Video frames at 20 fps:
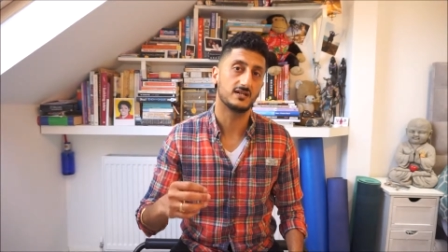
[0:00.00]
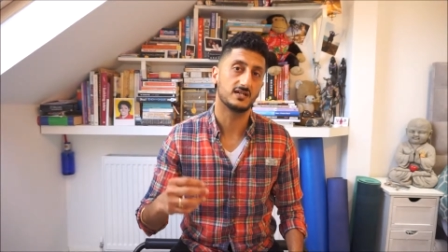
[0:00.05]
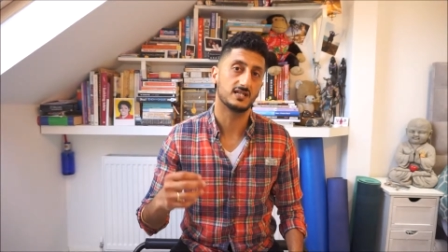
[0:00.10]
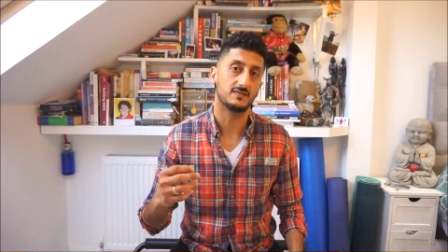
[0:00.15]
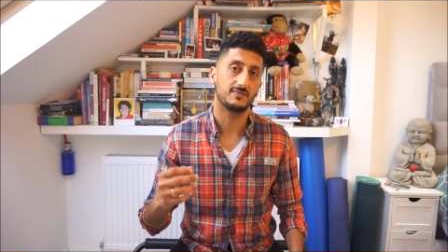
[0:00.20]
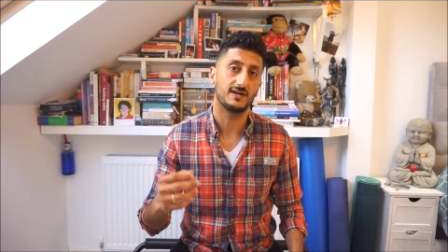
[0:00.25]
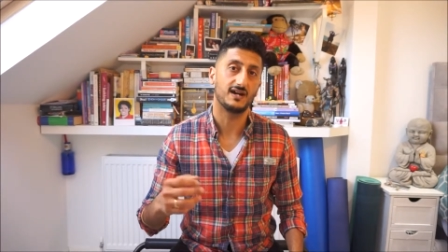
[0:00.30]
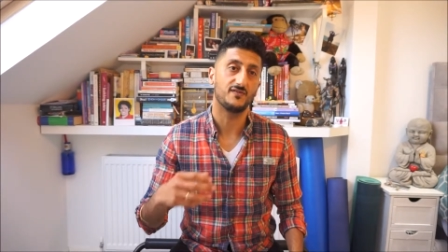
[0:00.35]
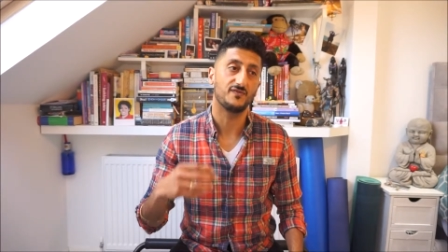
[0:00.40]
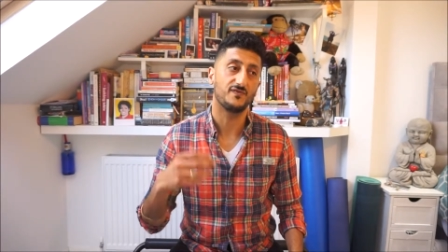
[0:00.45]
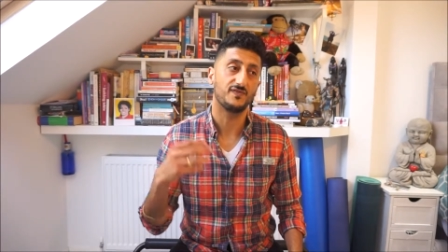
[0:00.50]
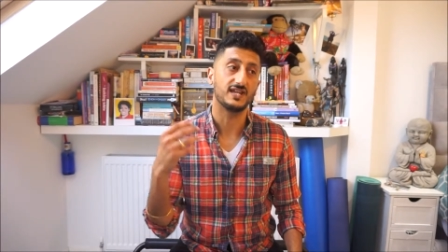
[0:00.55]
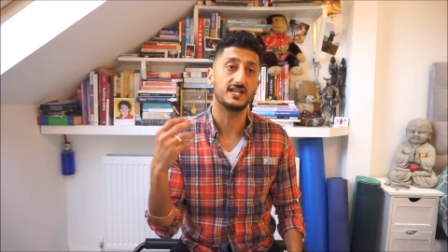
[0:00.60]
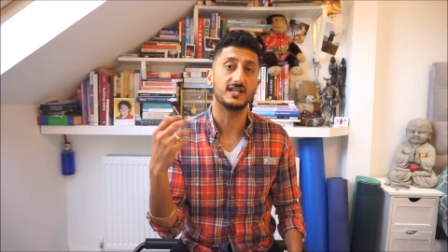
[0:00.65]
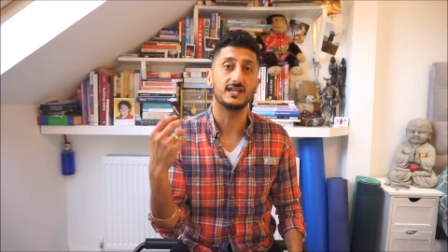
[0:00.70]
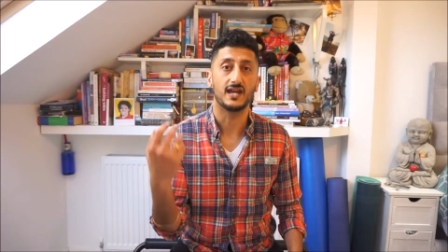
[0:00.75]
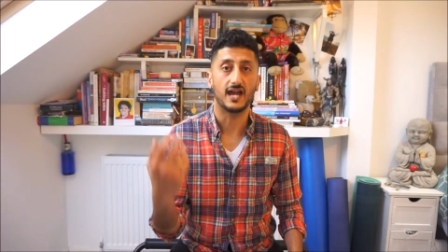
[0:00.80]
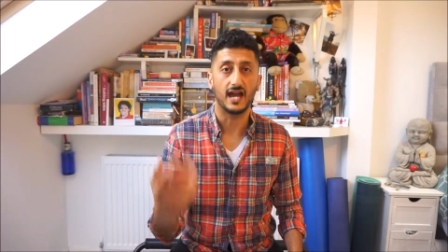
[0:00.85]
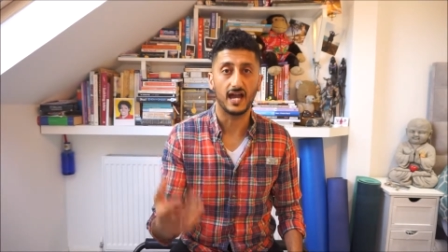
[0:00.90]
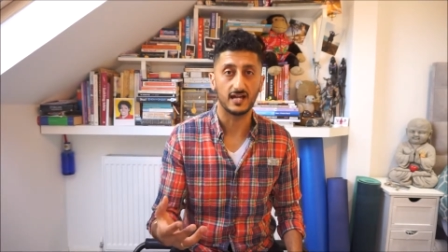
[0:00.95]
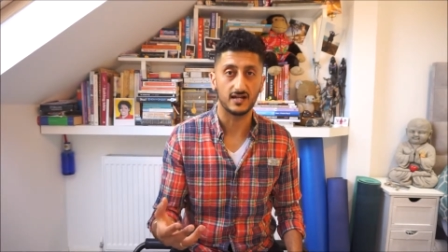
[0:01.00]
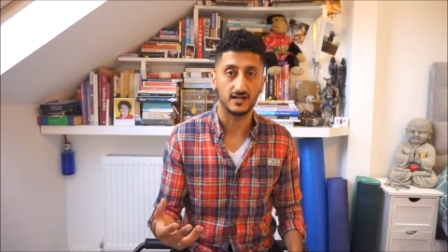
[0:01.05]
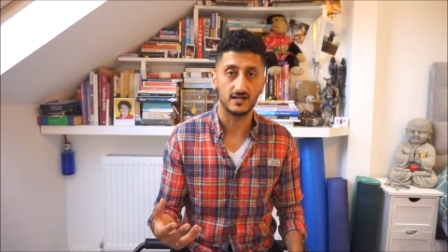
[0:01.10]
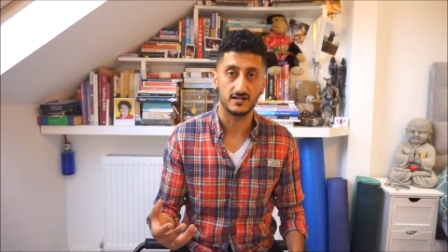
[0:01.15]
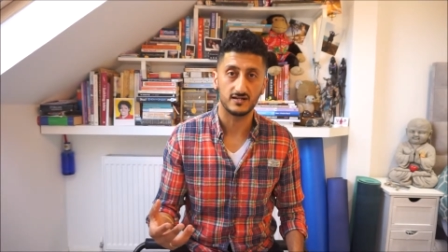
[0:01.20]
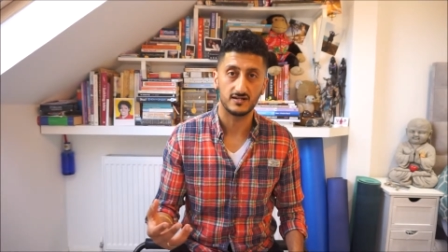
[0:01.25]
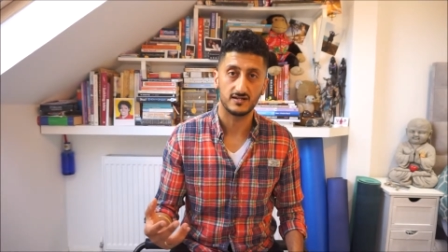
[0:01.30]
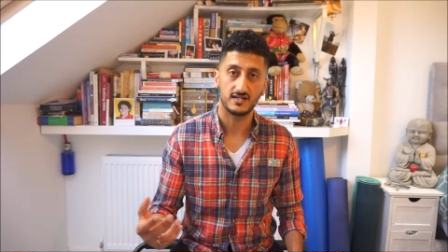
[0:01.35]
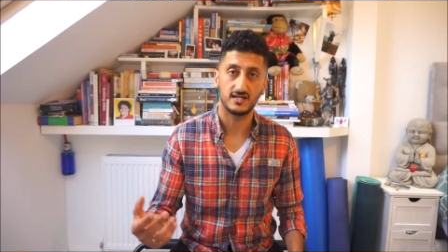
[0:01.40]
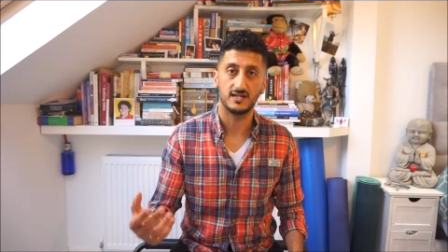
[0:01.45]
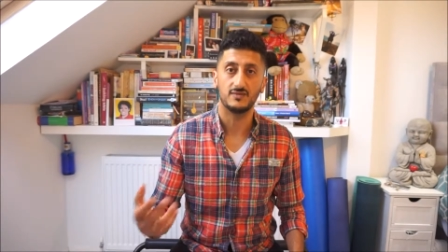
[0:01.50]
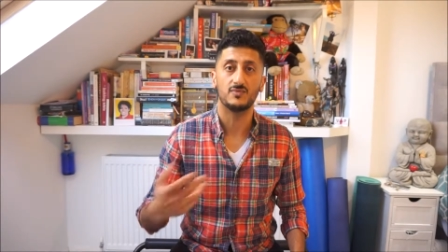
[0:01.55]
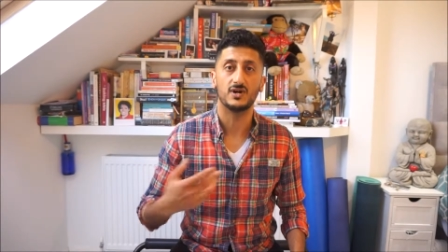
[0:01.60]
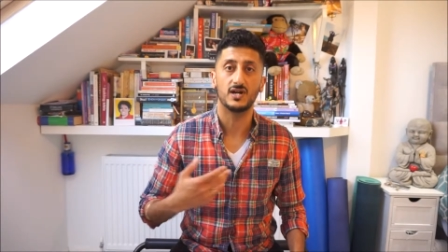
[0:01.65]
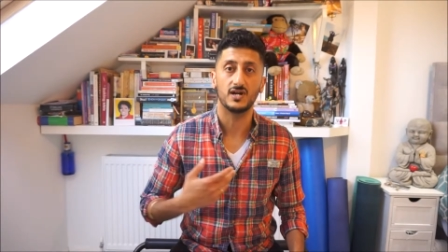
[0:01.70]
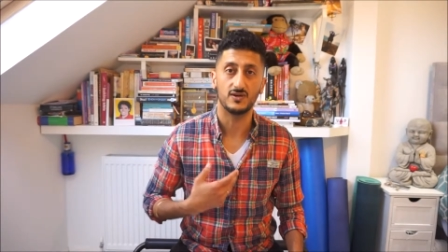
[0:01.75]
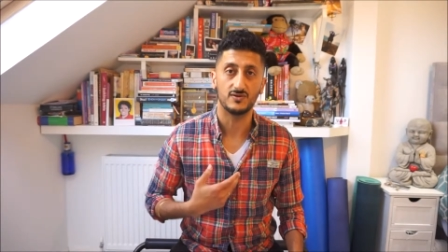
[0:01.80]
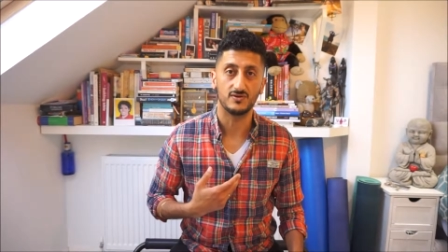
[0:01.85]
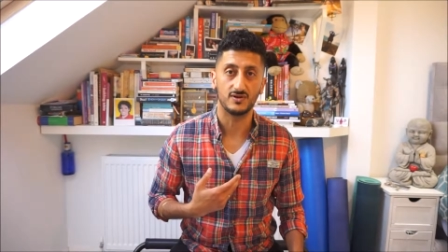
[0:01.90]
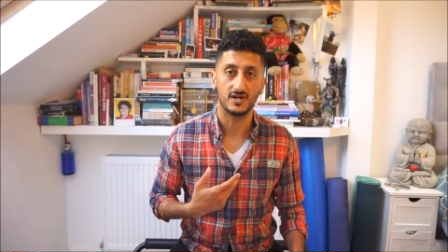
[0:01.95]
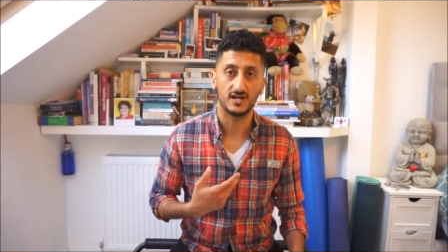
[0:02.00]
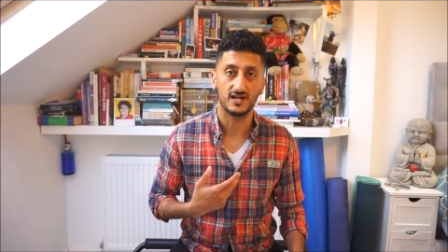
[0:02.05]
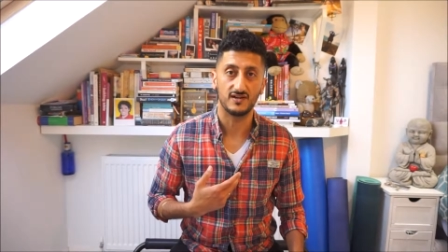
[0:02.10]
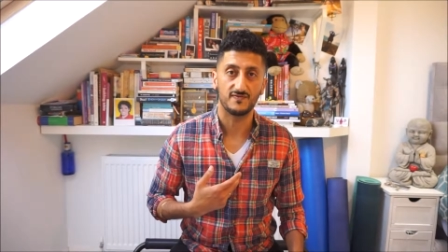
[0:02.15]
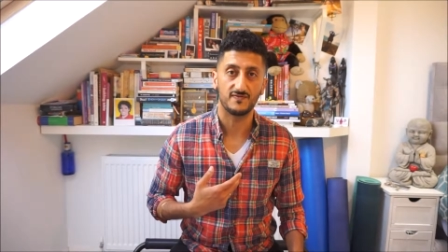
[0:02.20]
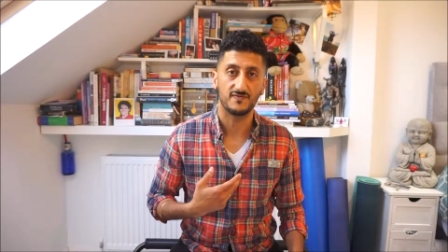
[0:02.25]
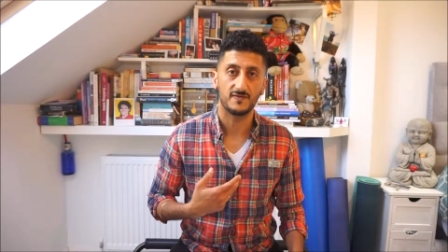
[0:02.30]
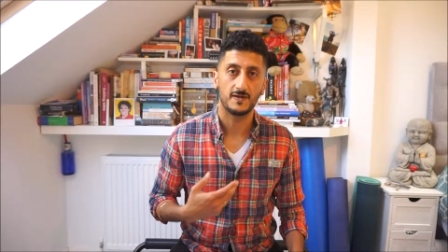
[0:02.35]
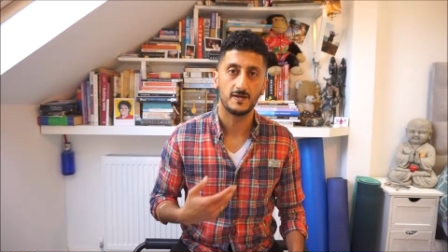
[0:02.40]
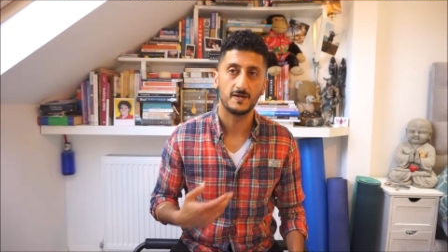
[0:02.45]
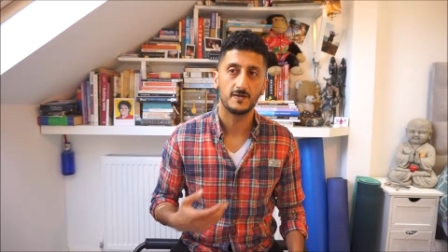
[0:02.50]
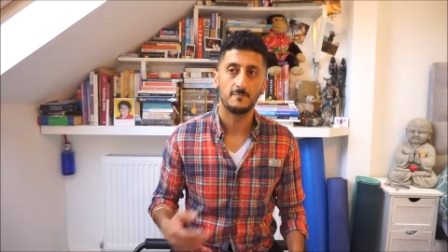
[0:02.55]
is about feeding anger in my own life.